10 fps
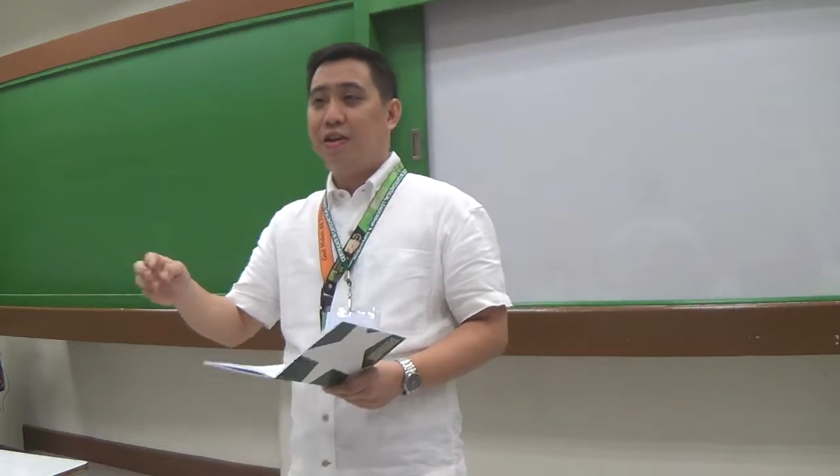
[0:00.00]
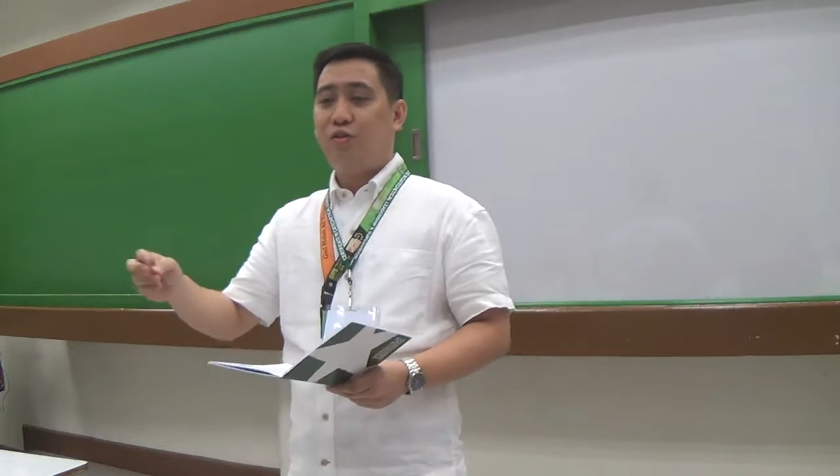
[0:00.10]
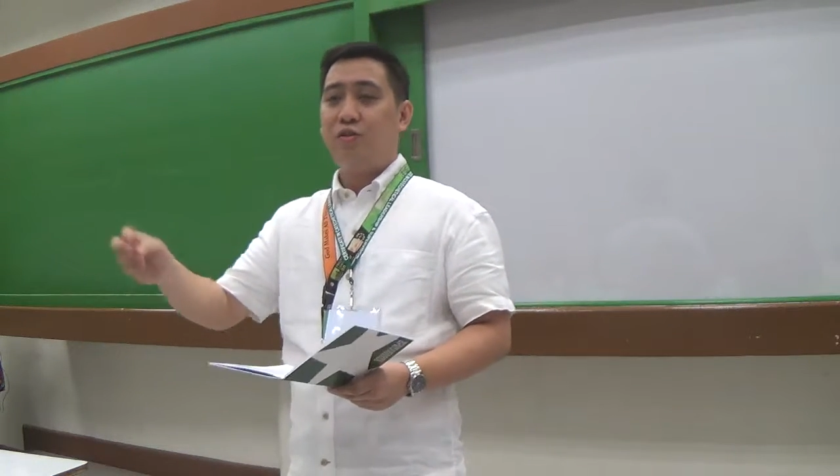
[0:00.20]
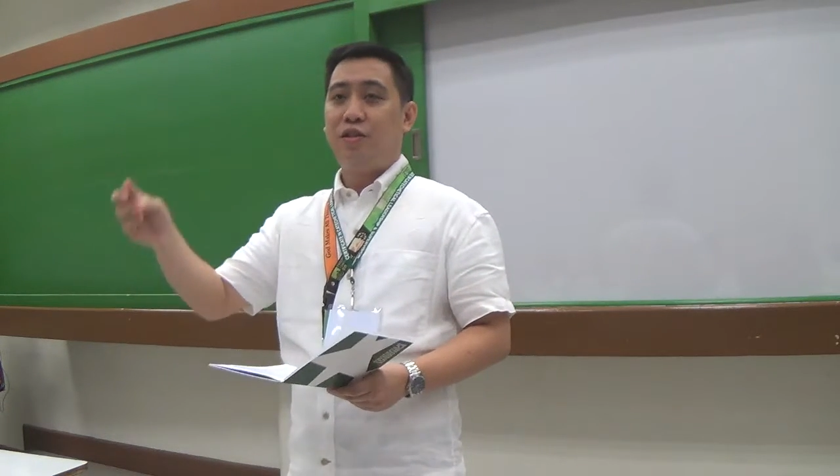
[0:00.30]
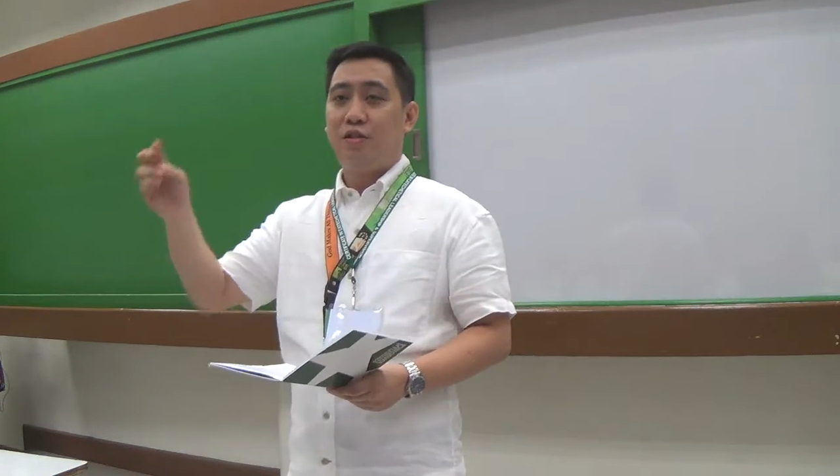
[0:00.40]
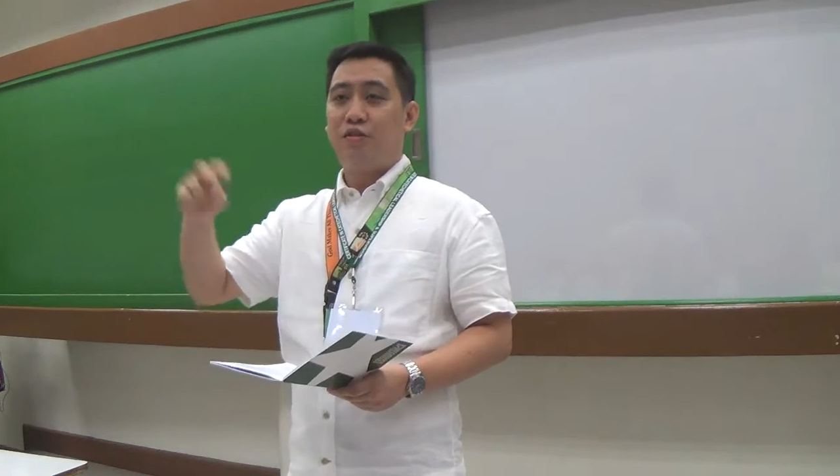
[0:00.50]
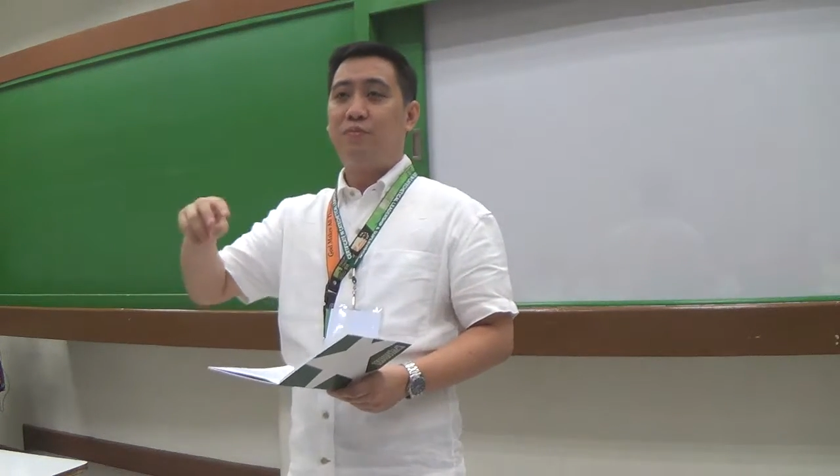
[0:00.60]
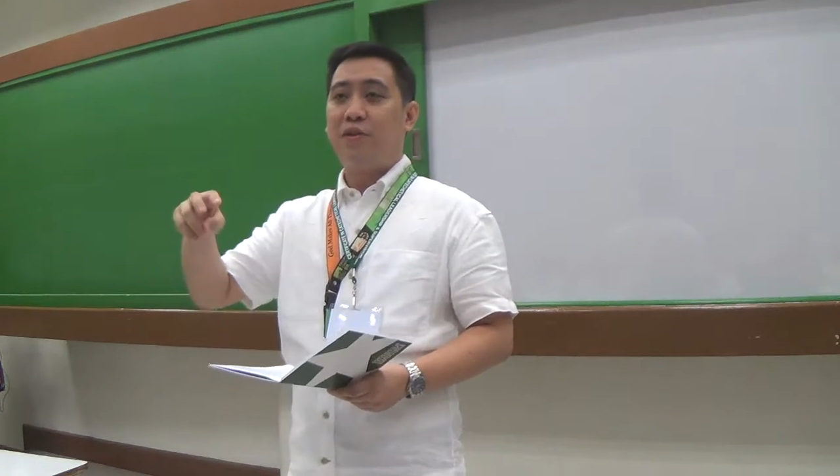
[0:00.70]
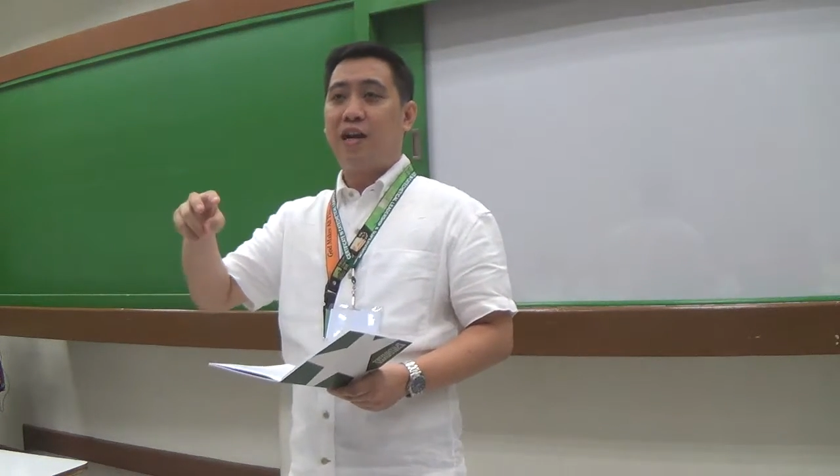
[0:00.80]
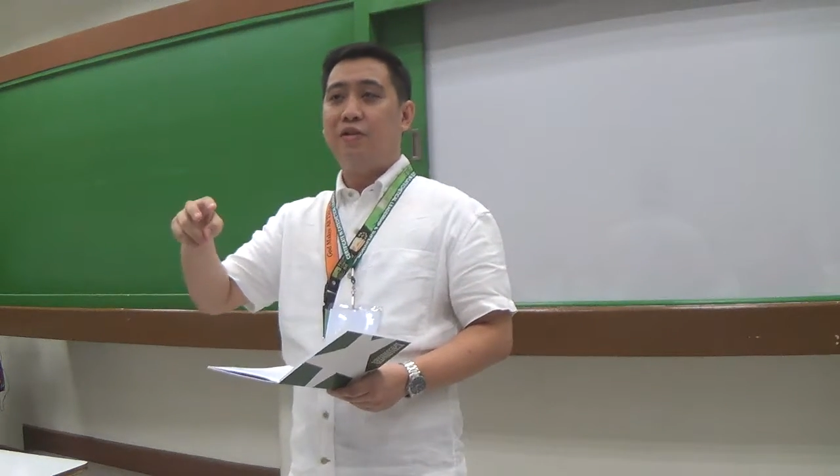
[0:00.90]
So si Dr.
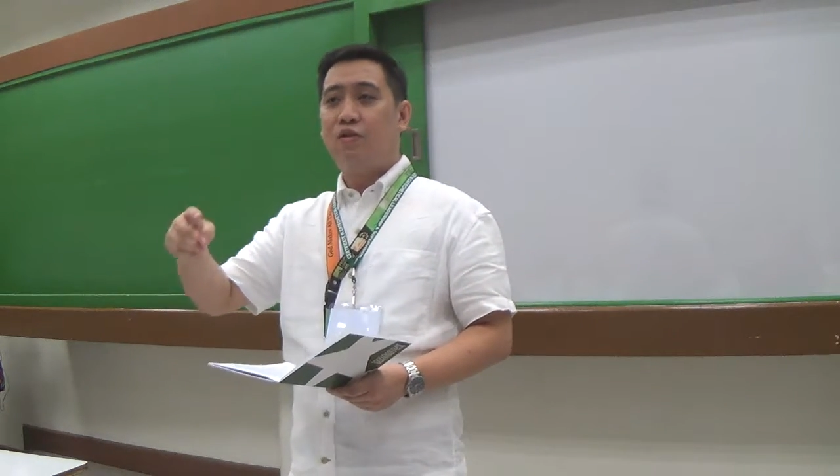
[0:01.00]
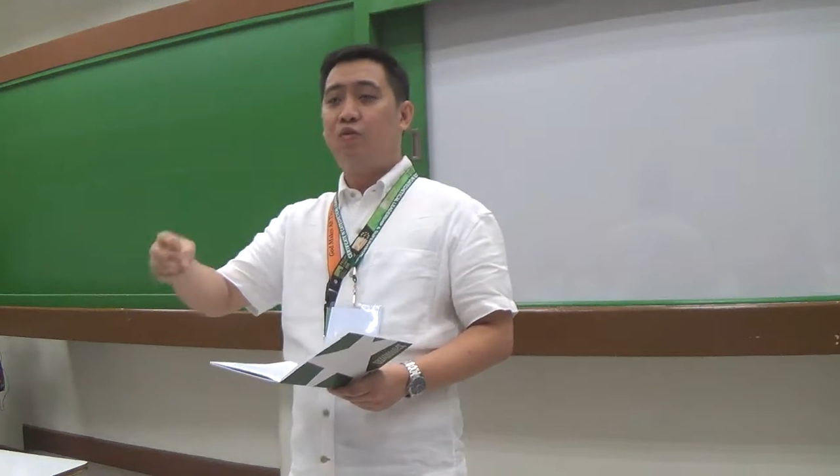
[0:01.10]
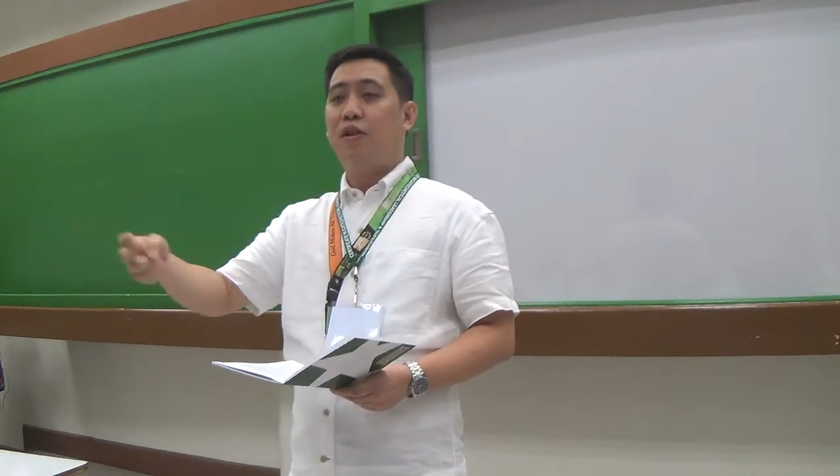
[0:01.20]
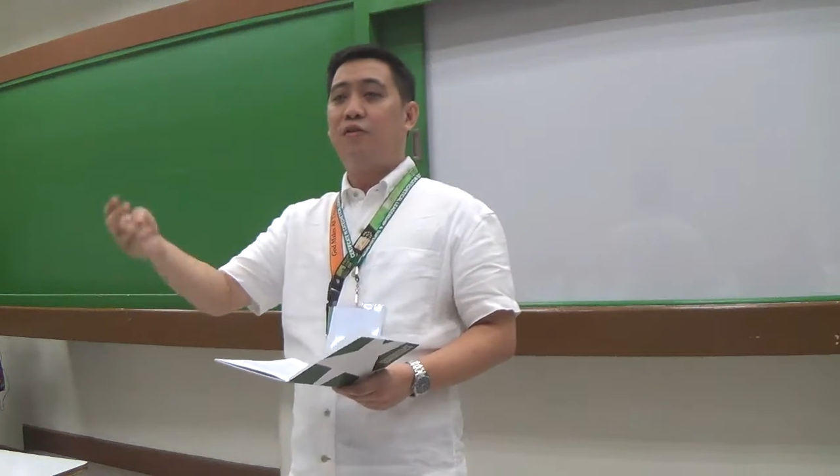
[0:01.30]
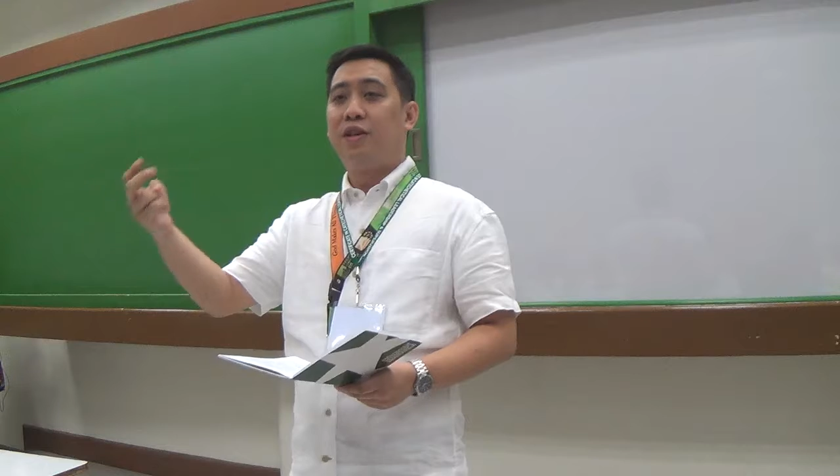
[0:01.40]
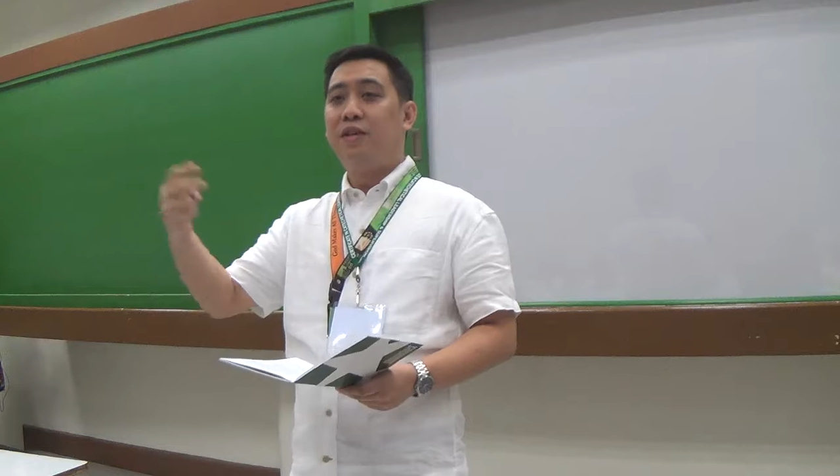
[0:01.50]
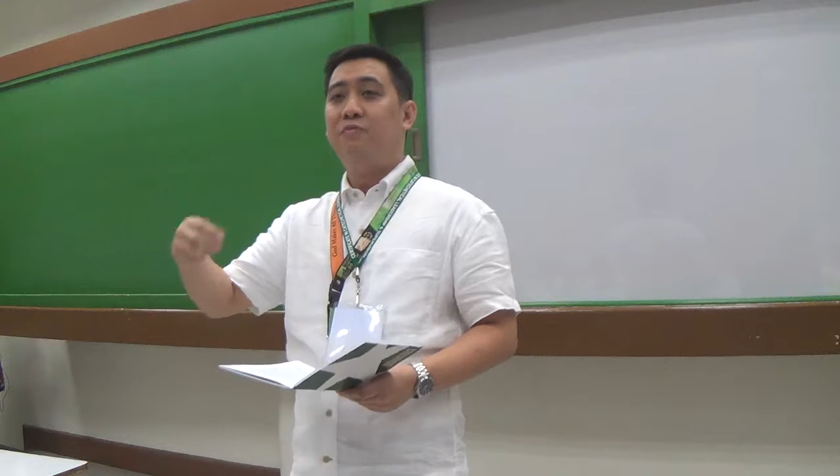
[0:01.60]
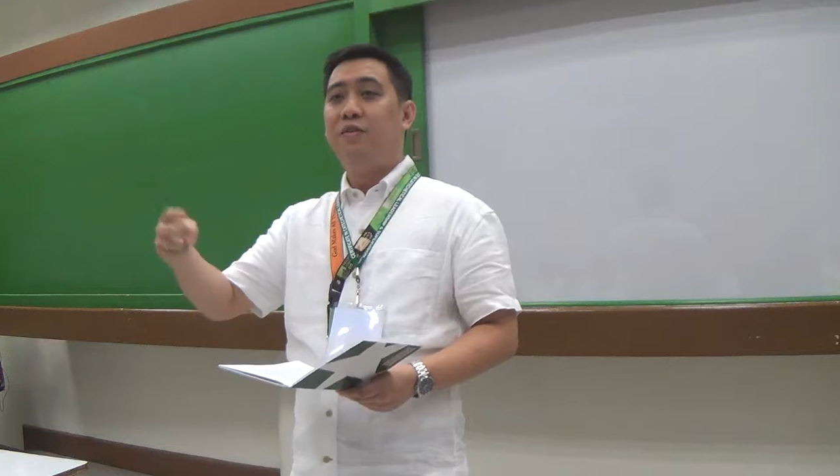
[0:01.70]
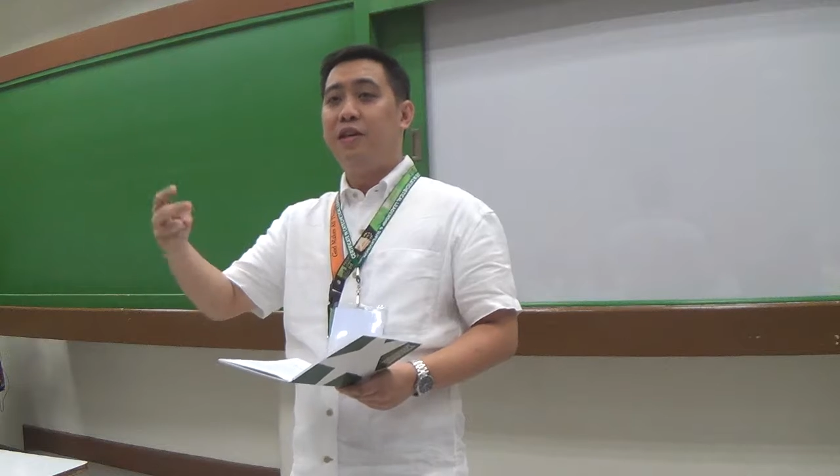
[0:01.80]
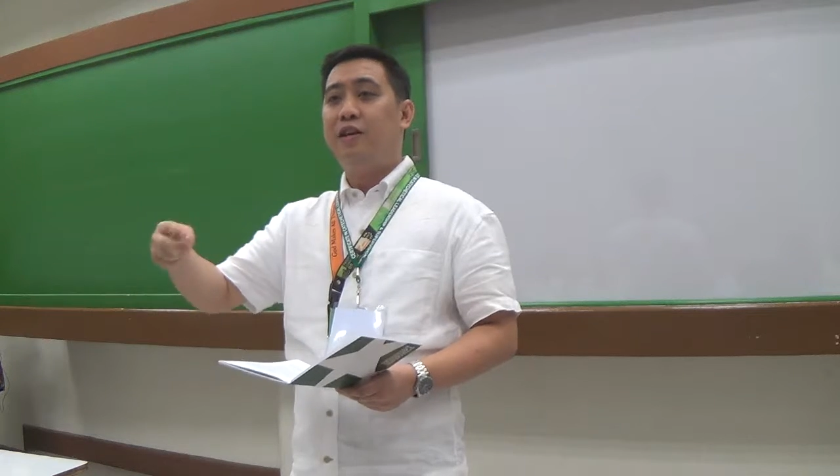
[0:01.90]
Pagadut will already
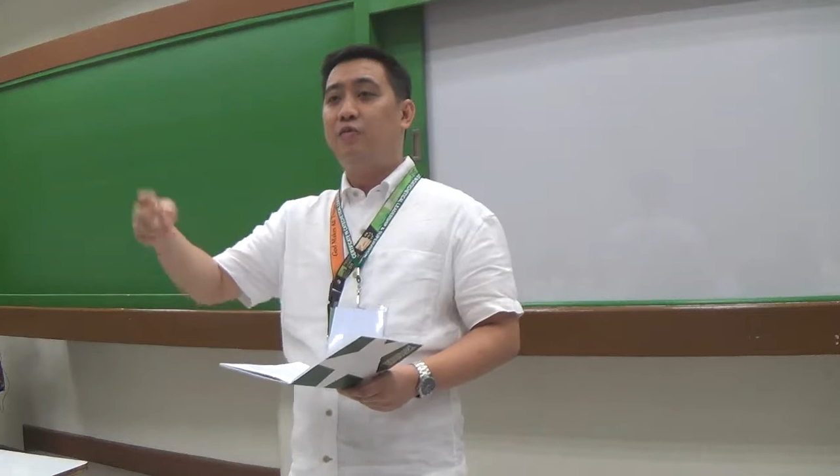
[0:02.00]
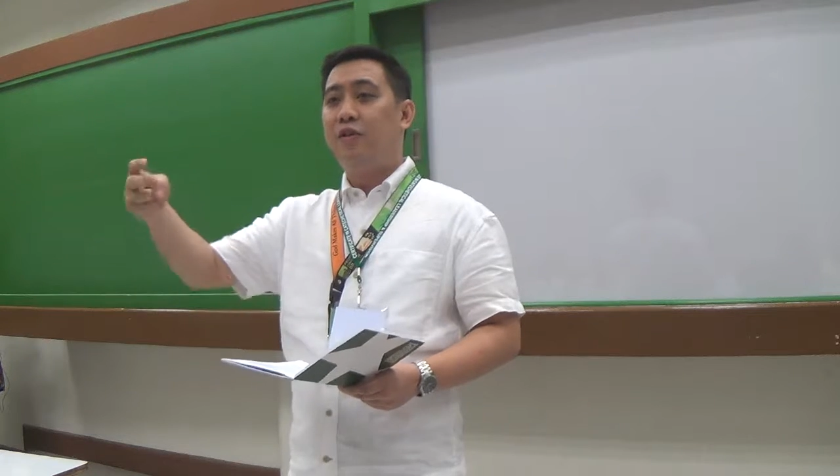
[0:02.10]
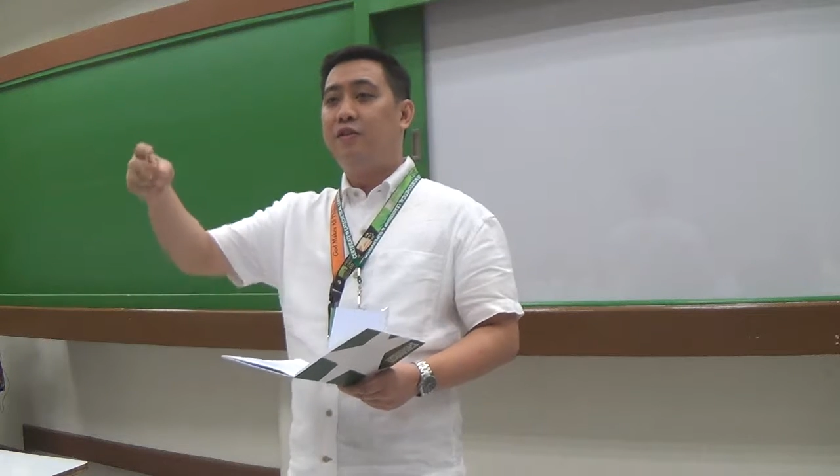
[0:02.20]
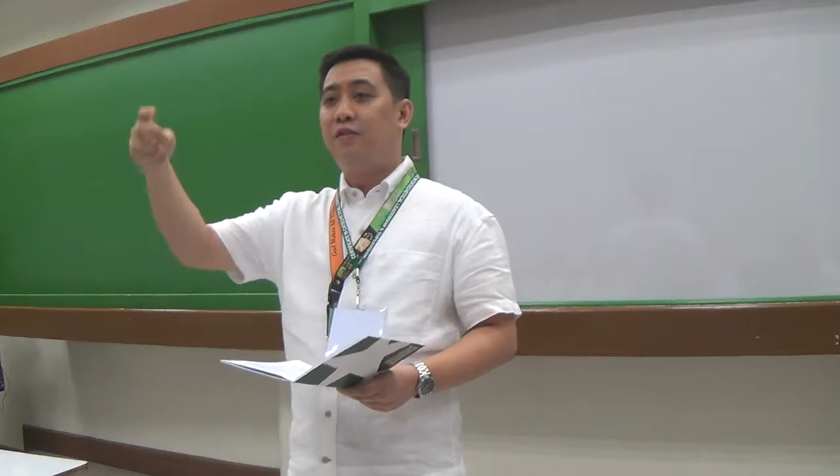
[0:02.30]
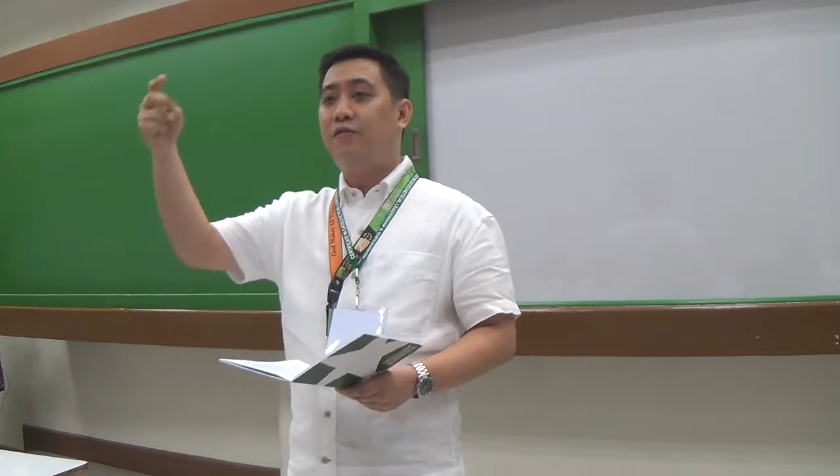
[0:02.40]
begin with the